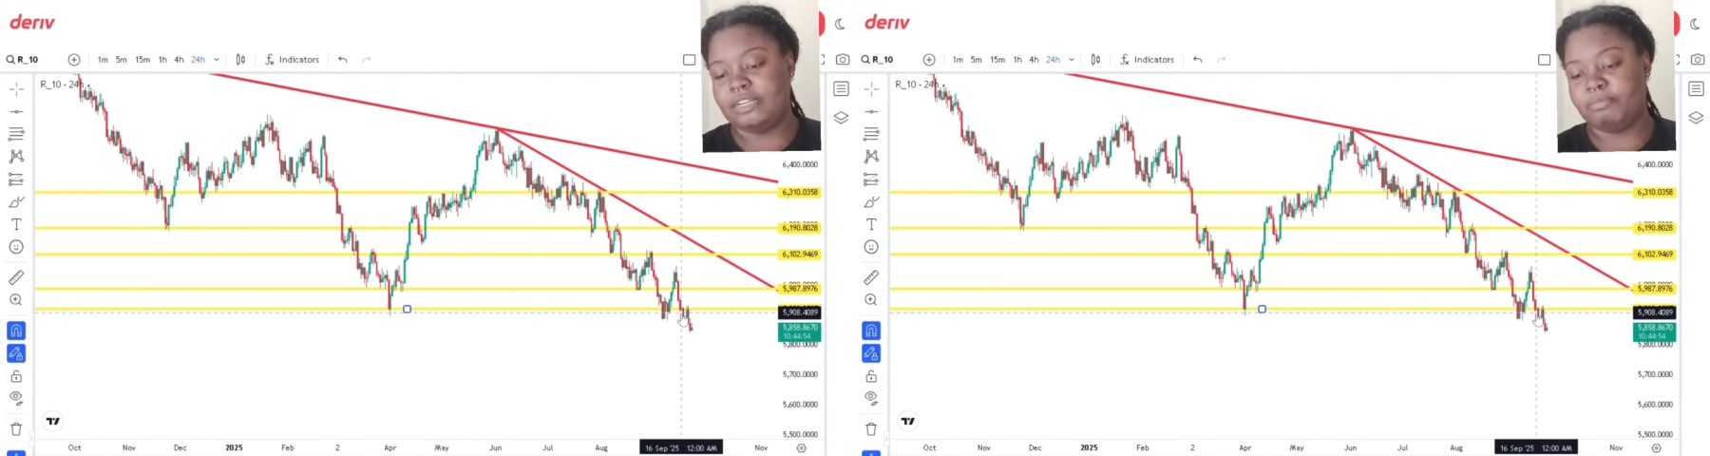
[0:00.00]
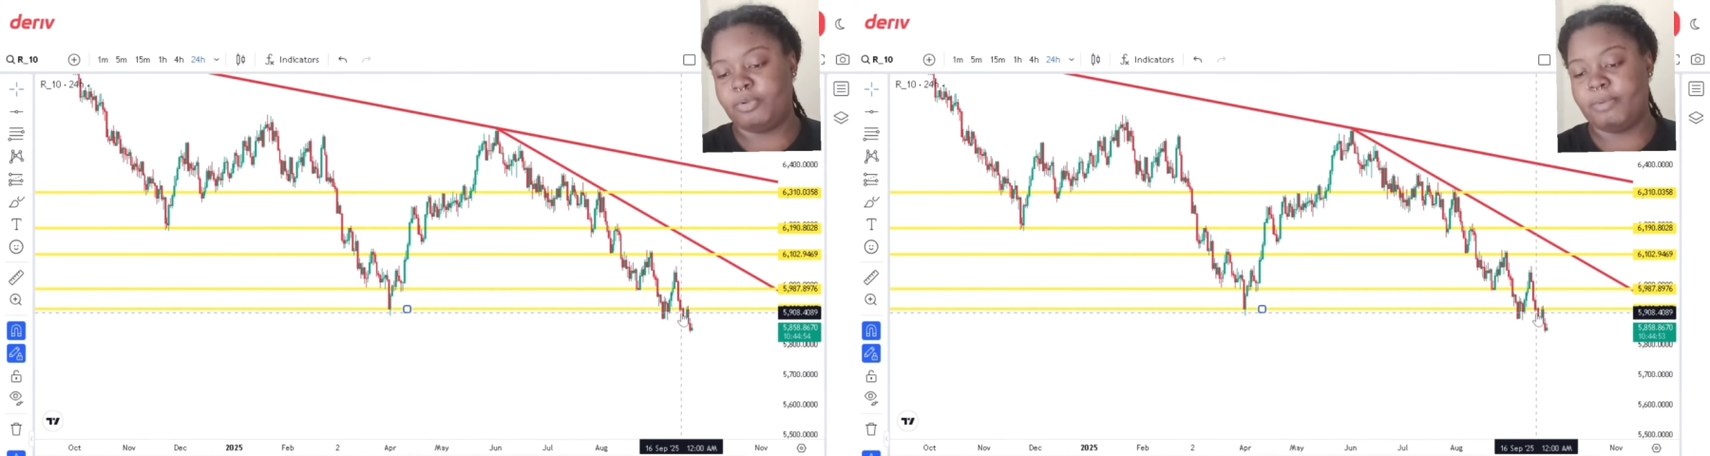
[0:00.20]

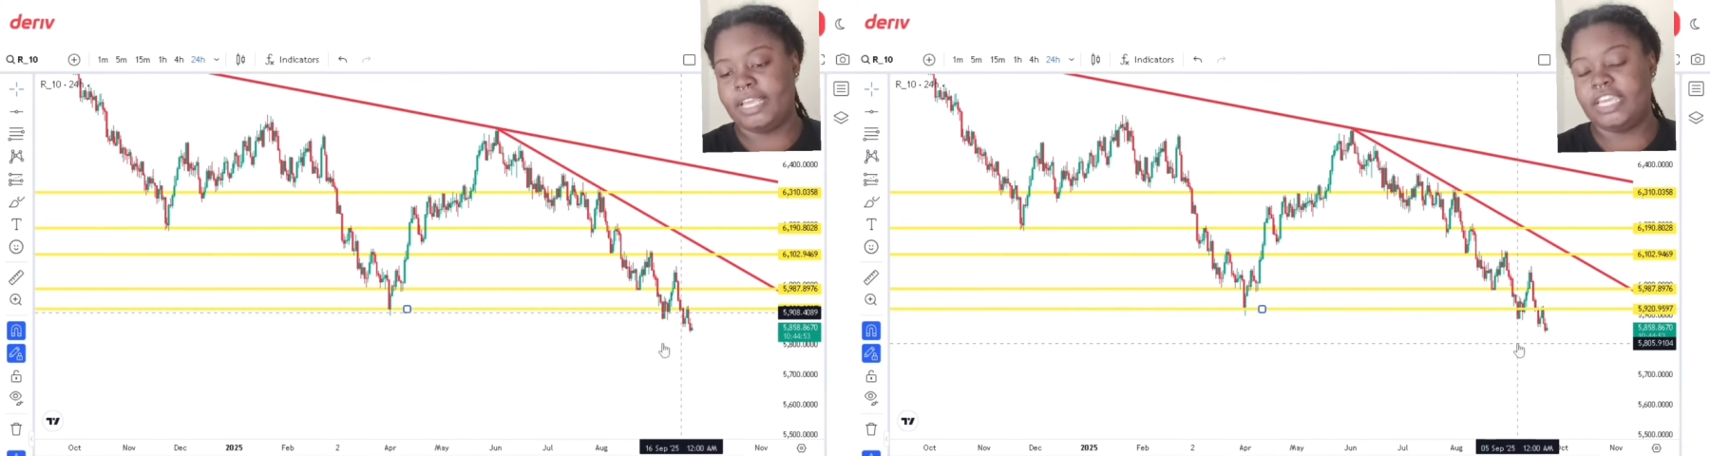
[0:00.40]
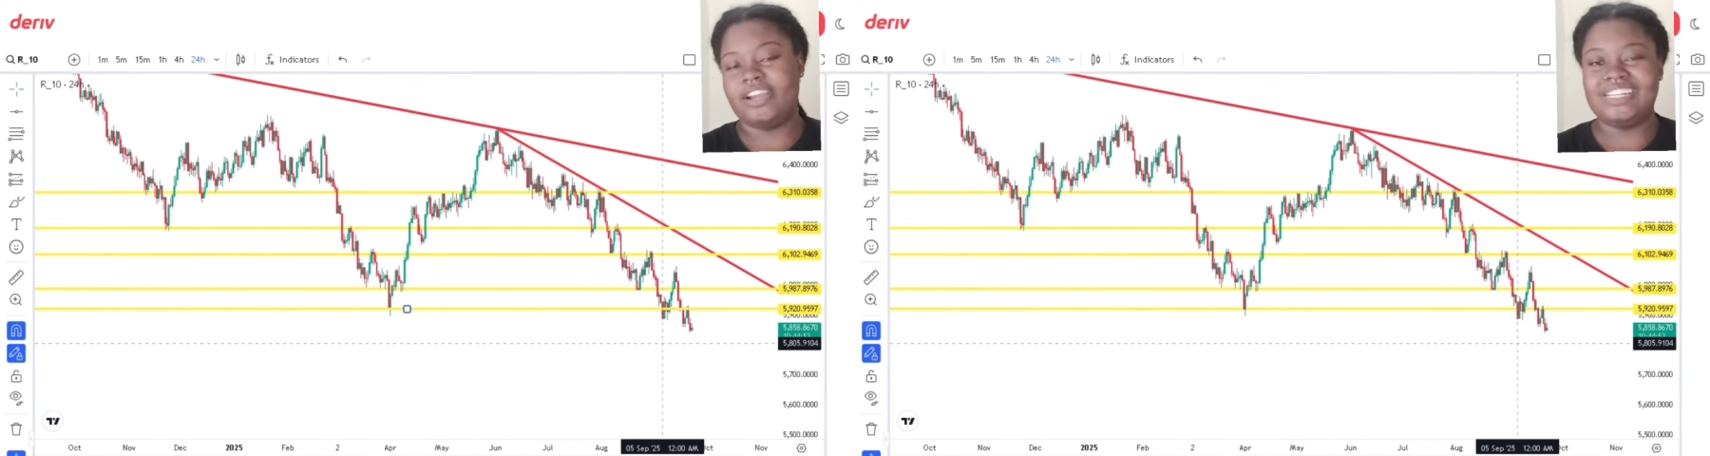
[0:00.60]
pullback
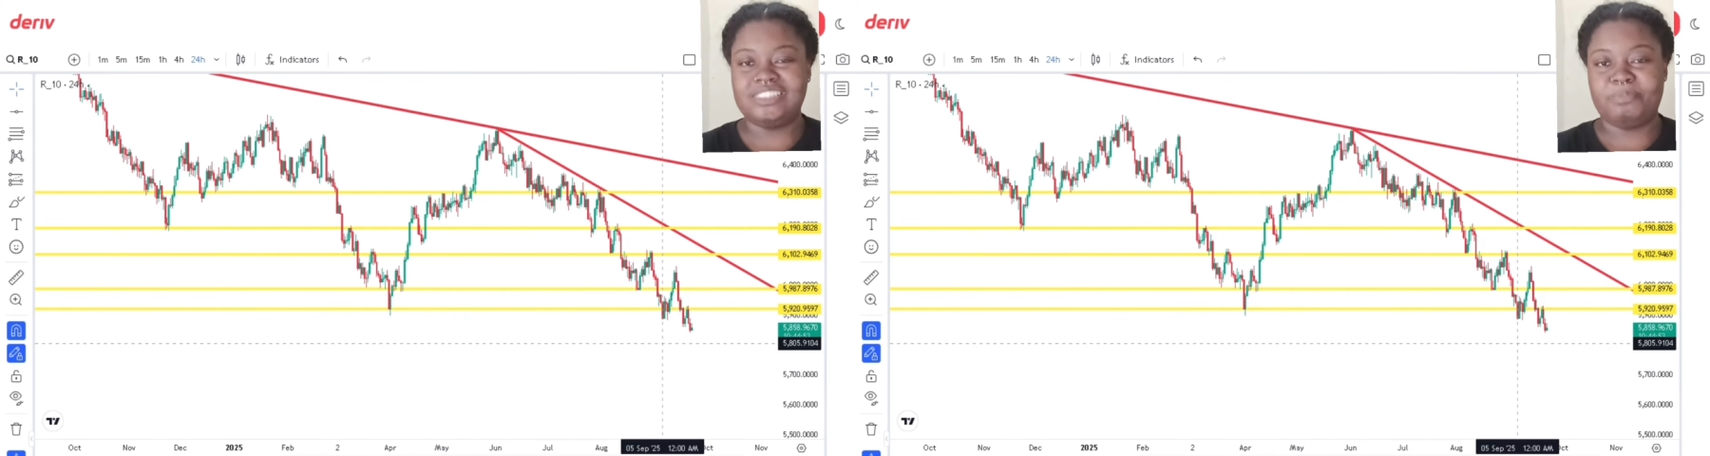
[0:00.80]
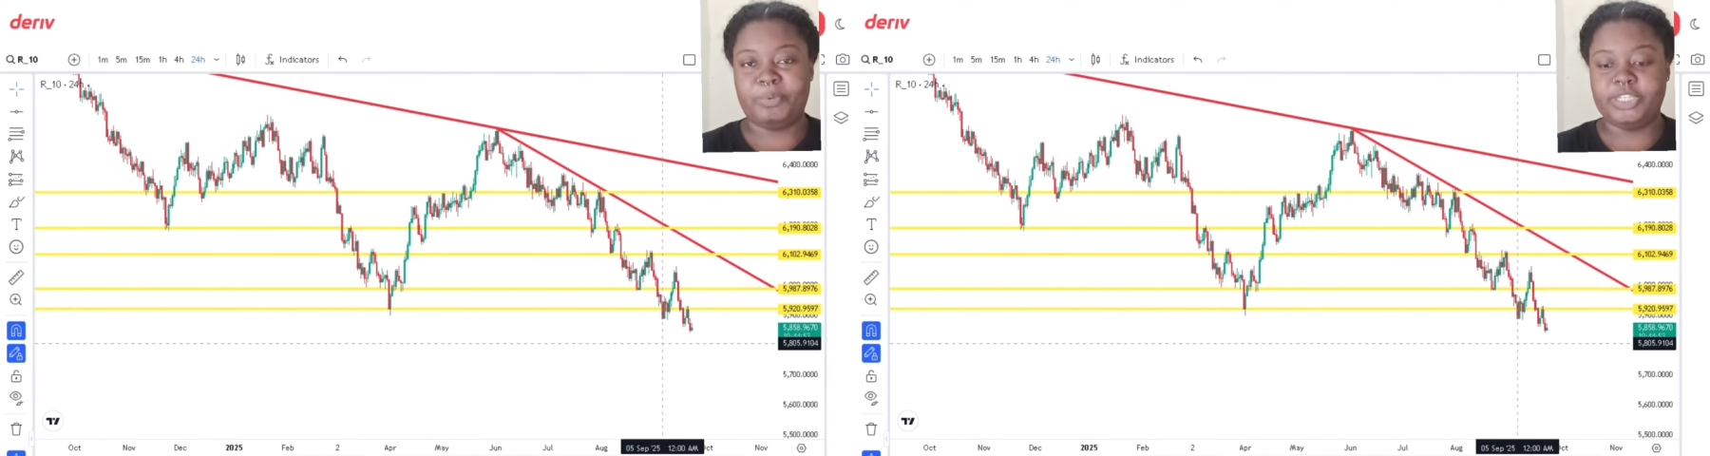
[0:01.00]
here as
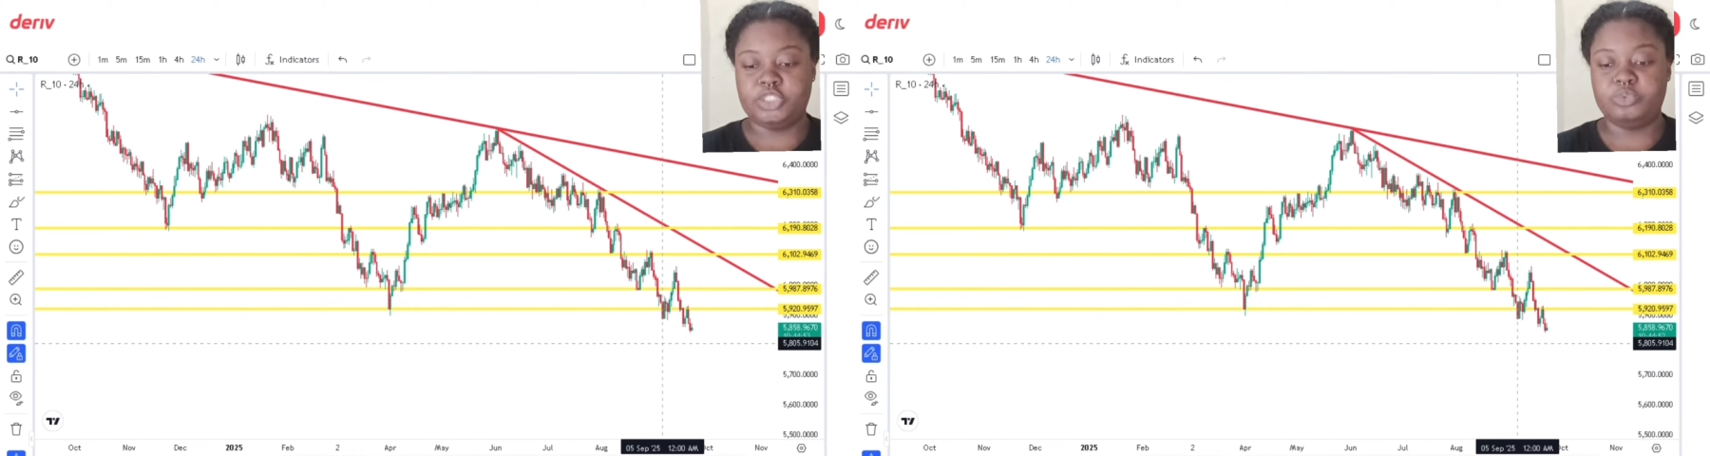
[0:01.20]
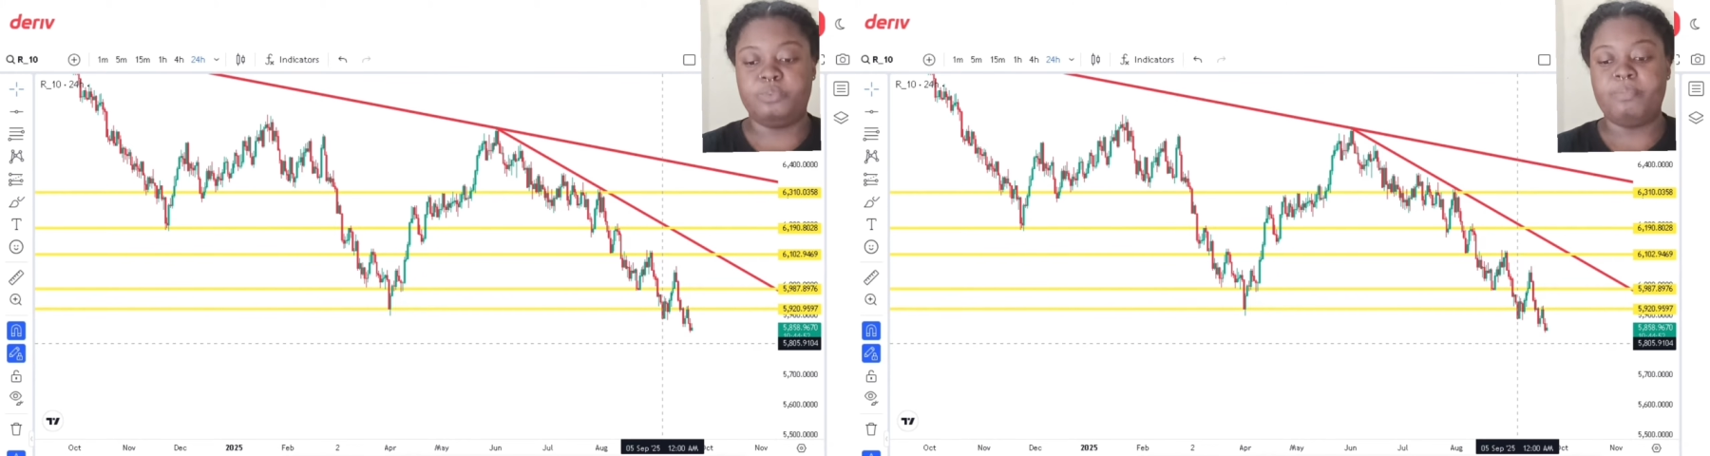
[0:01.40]
support
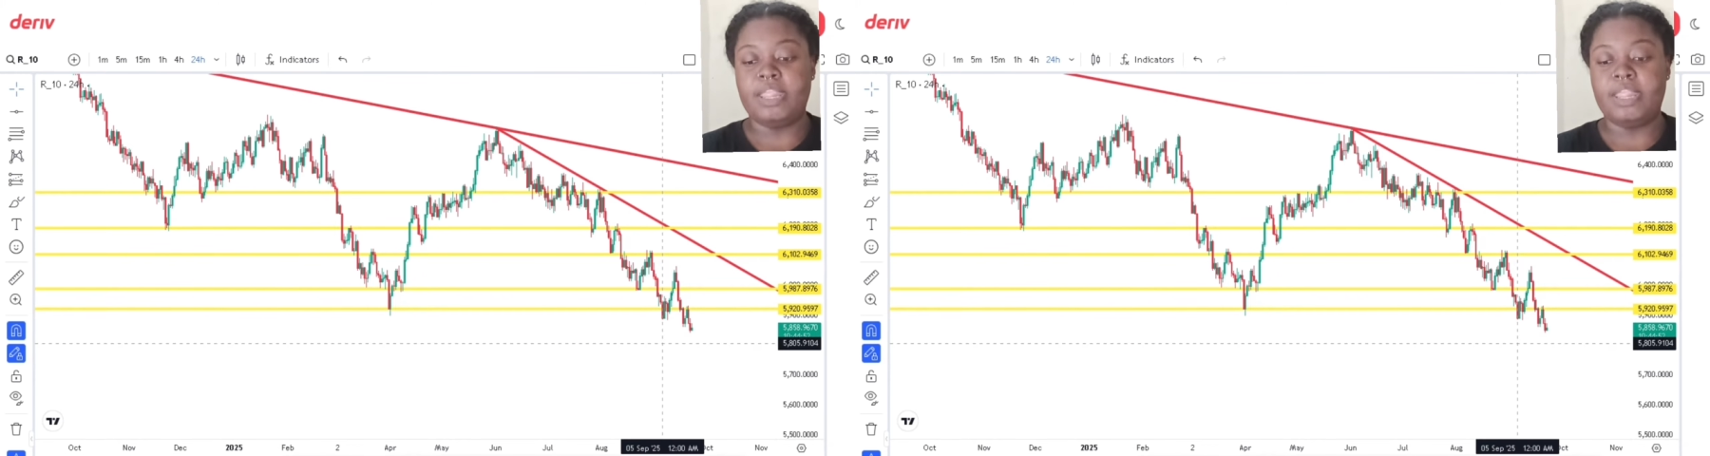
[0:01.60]
too,